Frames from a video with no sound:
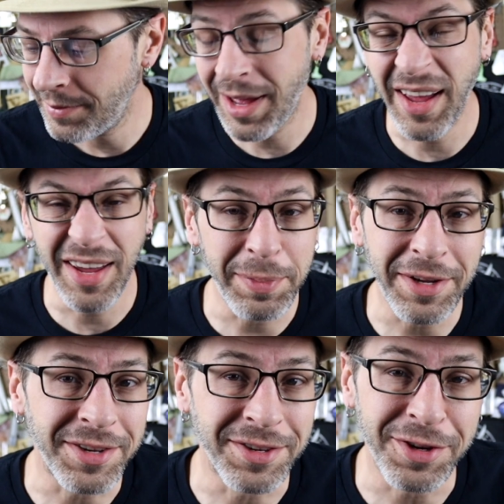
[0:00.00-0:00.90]
It
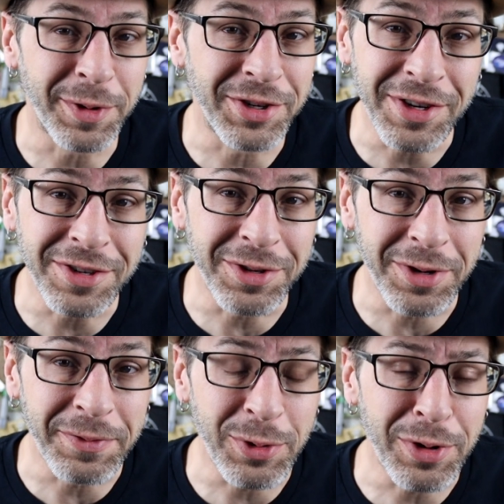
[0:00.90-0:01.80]
makes it so much easier
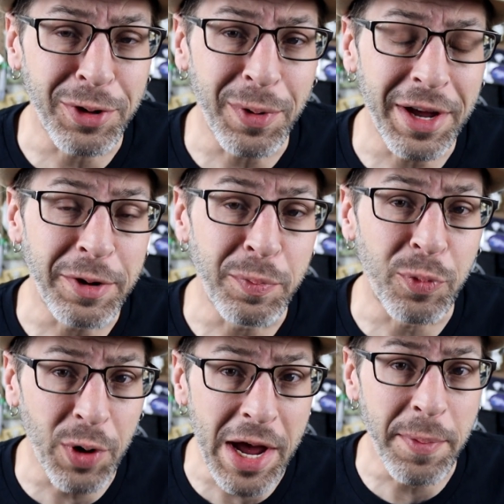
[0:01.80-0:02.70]
if you can go ahead and
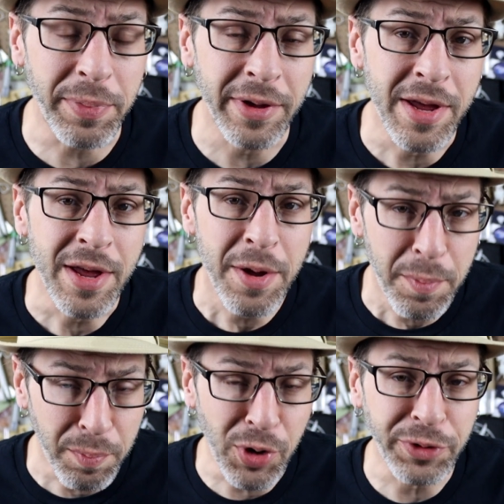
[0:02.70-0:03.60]
prep
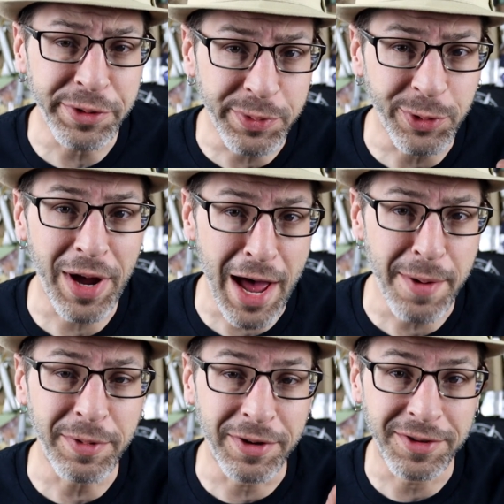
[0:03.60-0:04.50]
multiple
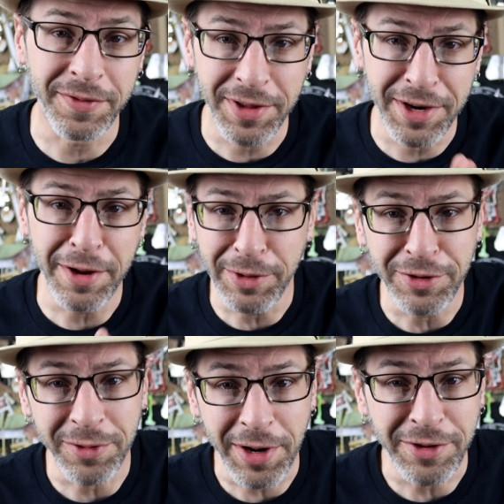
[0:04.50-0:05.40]
copies of the
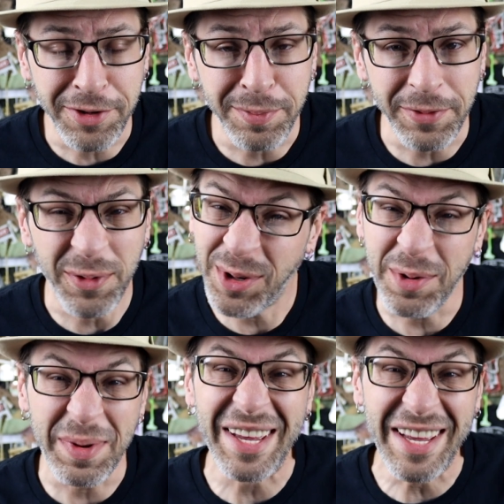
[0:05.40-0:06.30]
demonstration before
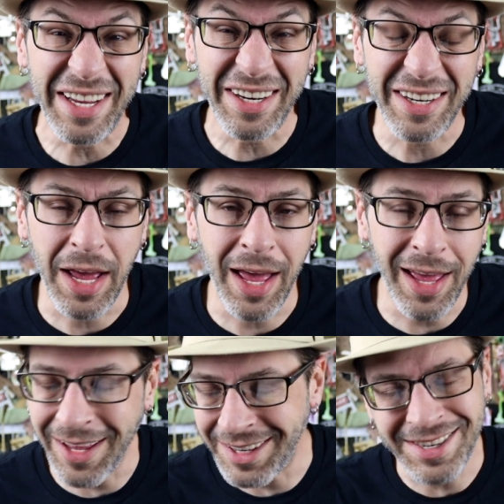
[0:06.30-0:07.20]
you begin.
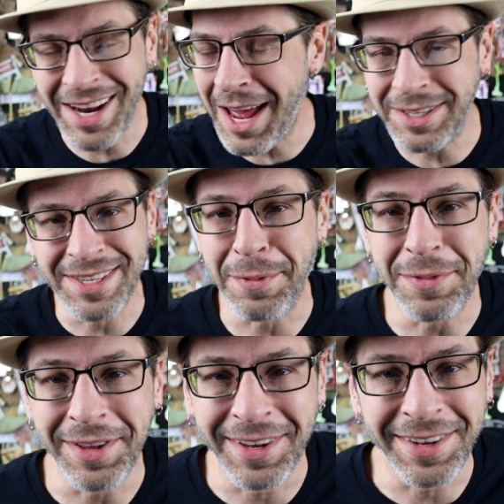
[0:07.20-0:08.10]
It's not
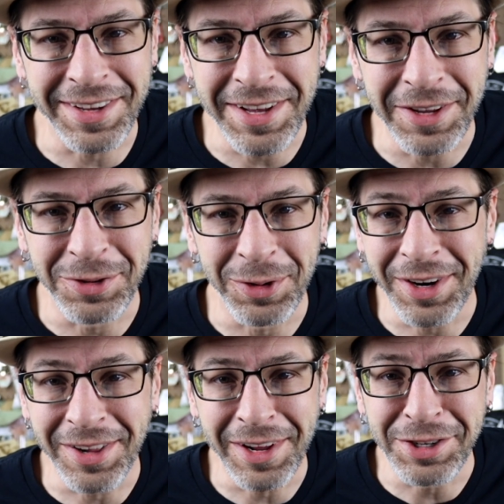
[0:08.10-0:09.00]
something that the kids are
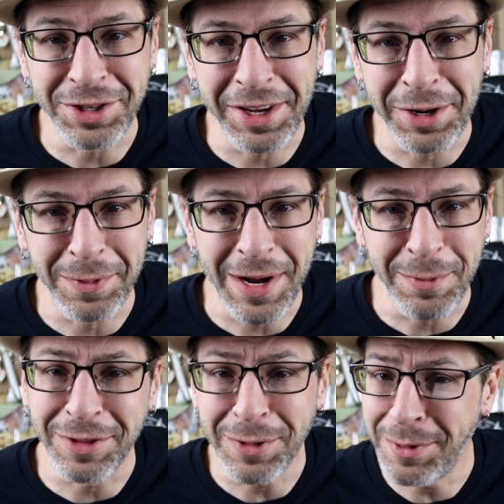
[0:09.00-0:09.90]
going to let you get away
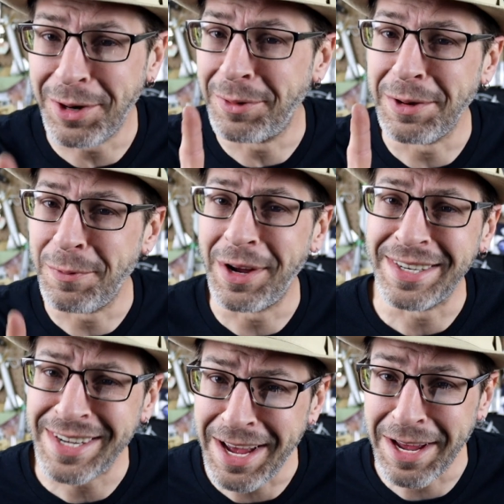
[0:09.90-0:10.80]
with doing only
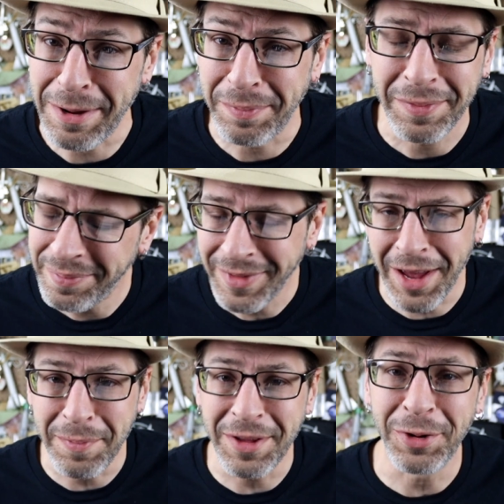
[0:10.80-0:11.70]
one time.
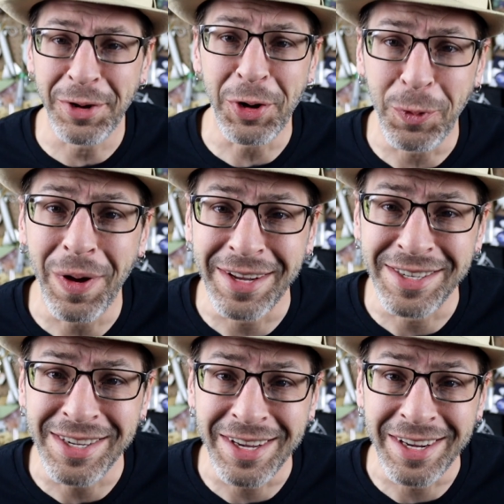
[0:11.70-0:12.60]
I mean, they're going to want to
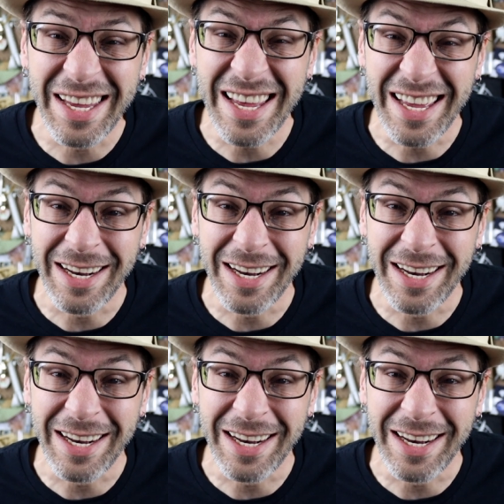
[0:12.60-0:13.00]
see it again.